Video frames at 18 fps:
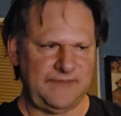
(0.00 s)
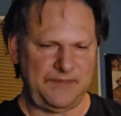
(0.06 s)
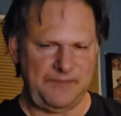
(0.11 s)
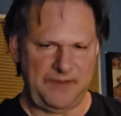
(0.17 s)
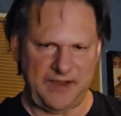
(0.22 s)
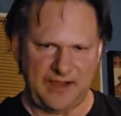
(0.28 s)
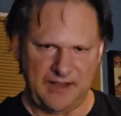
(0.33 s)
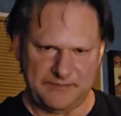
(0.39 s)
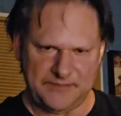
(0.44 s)

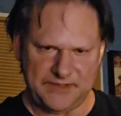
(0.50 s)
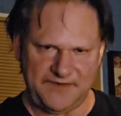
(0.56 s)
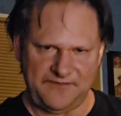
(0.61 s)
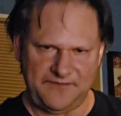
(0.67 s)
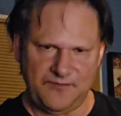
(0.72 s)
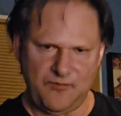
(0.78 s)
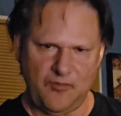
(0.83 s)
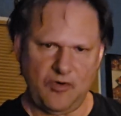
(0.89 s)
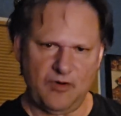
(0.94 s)
it becomes
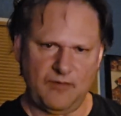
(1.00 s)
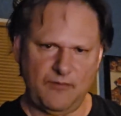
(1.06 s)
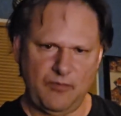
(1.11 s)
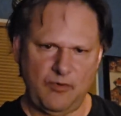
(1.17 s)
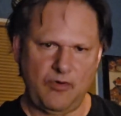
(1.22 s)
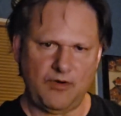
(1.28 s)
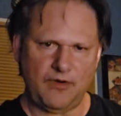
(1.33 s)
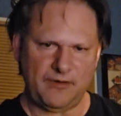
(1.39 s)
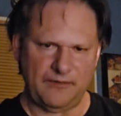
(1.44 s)
even more
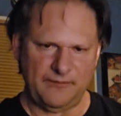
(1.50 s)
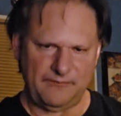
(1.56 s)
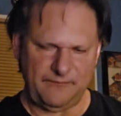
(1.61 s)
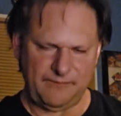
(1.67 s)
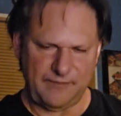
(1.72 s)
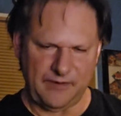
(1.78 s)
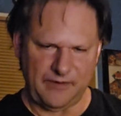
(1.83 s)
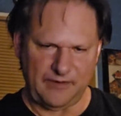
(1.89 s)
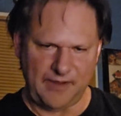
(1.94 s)
important,
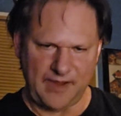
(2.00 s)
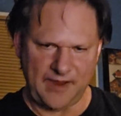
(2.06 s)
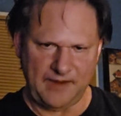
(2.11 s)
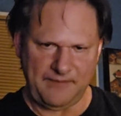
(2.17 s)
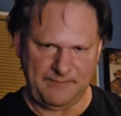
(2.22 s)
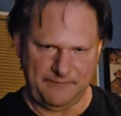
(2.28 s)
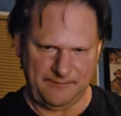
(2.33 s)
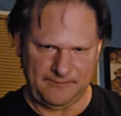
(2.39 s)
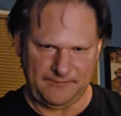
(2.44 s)

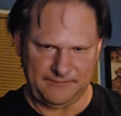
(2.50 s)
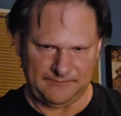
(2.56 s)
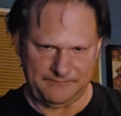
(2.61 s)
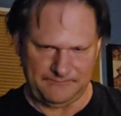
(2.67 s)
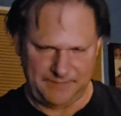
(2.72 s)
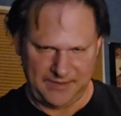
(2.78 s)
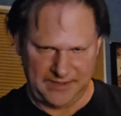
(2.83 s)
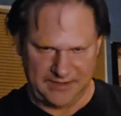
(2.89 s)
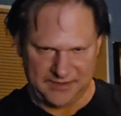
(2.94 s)
okay?
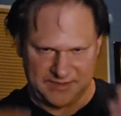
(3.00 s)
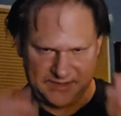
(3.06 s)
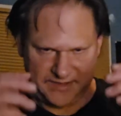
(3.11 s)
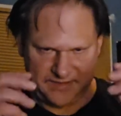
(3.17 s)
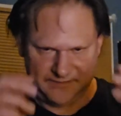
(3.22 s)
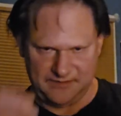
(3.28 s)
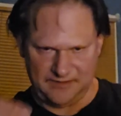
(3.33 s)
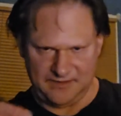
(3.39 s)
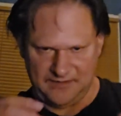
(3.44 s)

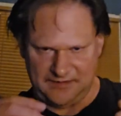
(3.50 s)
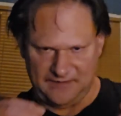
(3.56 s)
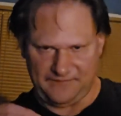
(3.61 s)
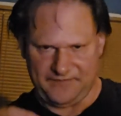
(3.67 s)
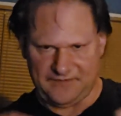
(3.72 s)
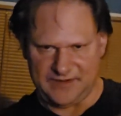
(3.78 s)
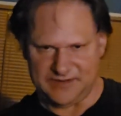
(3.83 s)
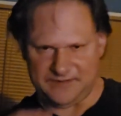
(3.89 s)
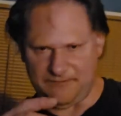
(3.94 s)
Because
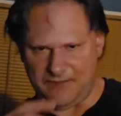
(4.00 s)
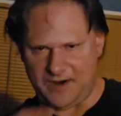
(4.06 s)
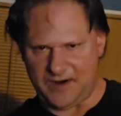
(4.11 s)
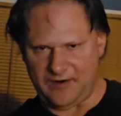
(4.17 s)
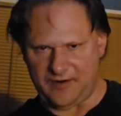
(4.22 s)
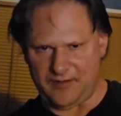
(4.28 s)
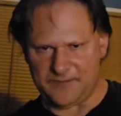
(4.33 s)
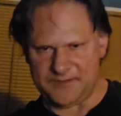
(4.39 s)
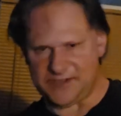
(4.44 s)
if
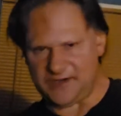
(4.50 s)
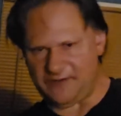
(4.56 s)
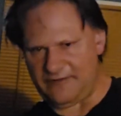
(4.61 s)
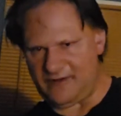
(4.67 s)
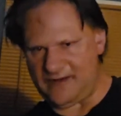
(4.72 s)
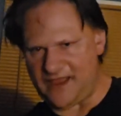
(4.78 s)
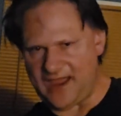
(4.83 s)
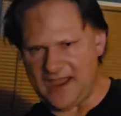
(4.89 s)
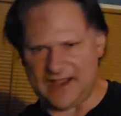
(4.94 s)
my arms are
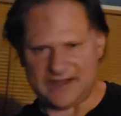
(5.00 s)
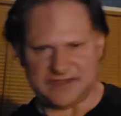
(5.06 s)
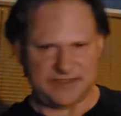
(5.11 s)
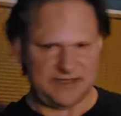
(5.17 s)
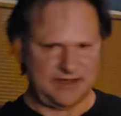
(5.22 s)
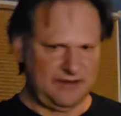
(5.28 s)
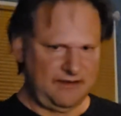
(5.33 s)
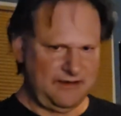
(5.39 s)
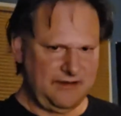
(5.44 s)

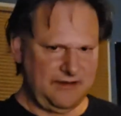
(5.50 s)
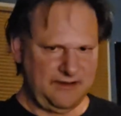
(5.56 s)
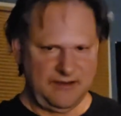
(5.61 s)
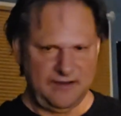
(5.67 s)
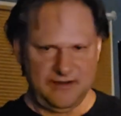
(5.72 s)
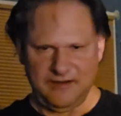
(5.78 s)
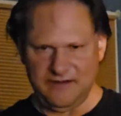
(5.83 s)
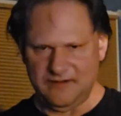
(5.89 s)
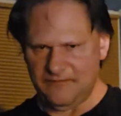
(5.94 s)
relaxed,
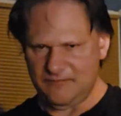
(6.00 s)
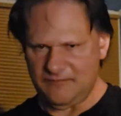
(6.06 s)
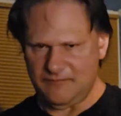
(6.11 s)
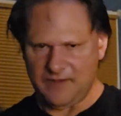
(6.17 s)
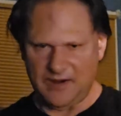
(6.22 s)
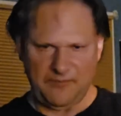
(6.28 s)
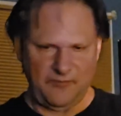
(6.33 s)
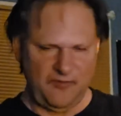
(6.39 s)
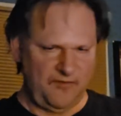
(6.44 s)

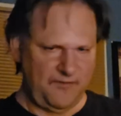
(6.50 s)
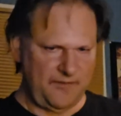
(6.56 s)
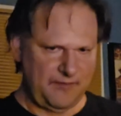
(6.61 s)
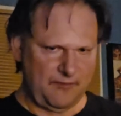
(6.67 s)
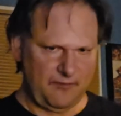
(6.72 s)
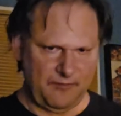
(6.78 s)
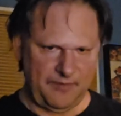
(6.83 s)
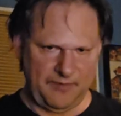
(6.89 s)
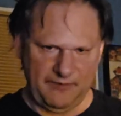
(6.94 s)
my
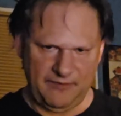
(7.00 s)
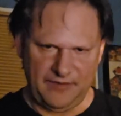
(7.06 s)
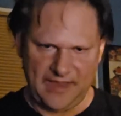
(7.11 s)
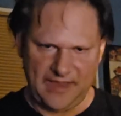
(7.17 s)
movement will be